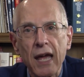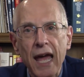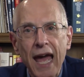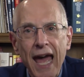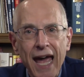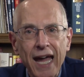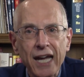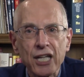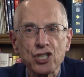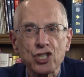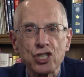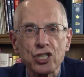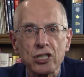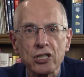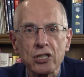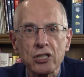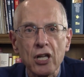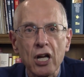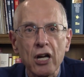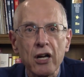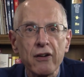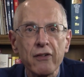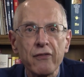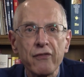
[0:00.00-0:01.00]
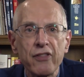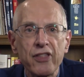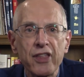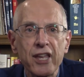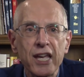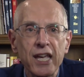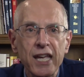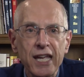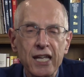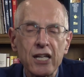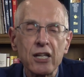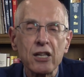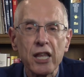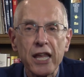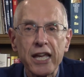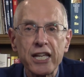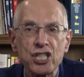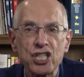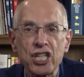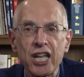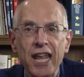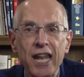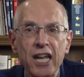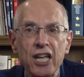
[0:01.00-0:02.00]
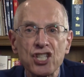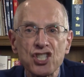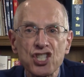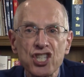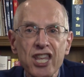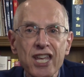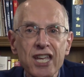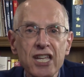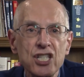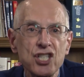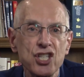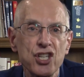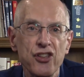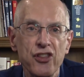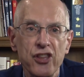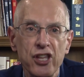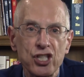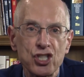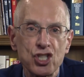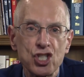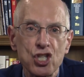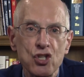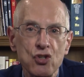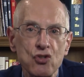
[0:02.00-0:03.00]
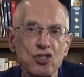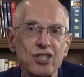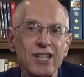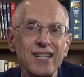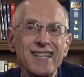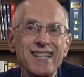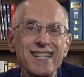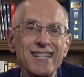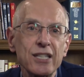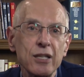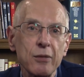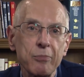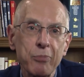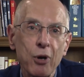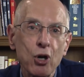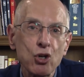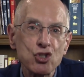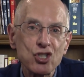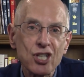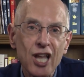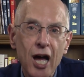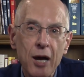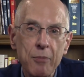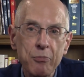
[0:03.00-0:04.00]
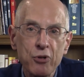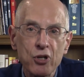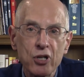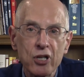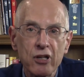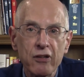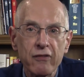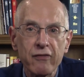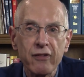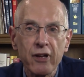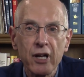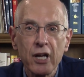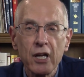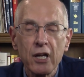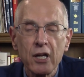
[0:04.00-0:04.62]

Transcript: action of the inhalation anesthesia that's used and lead to post-operative